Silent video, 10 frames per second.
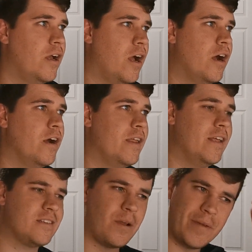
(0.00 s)

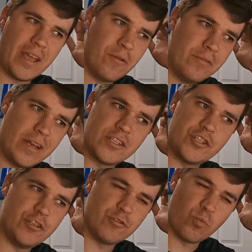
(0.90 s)
It's coming out next
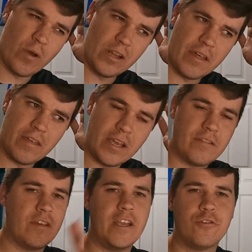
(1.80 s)
year as well, I think.
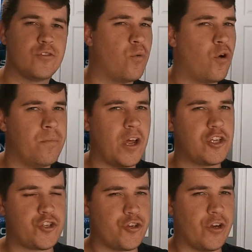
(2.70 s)
The Gears of War, I'm not
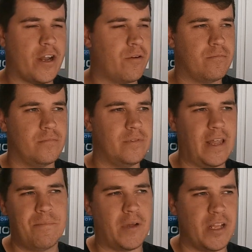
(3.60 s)
sure. They
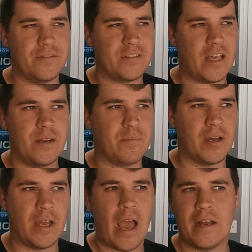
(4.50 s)
might have said it, but
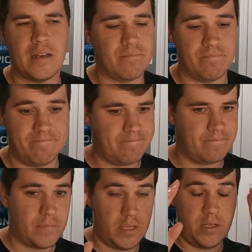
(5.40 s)
I
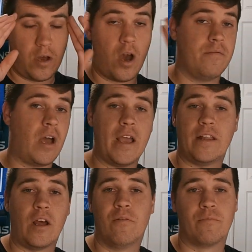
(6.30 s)

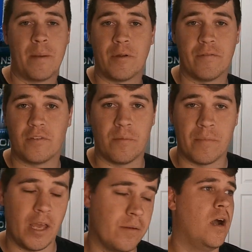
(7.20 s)
don't remember off the top of my
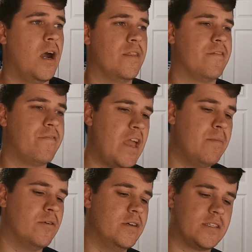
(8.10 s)
head. The
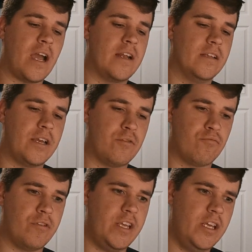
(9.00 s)
Fable, it's kind of like
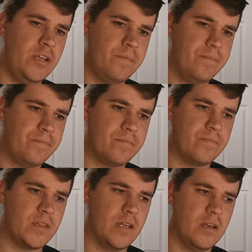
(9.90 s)

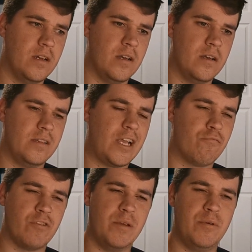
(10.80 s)
like a
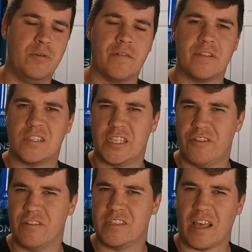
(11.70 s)
reboot of the
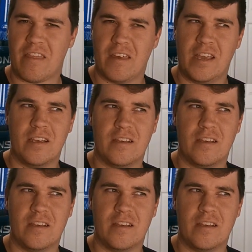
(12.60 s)
series, I think.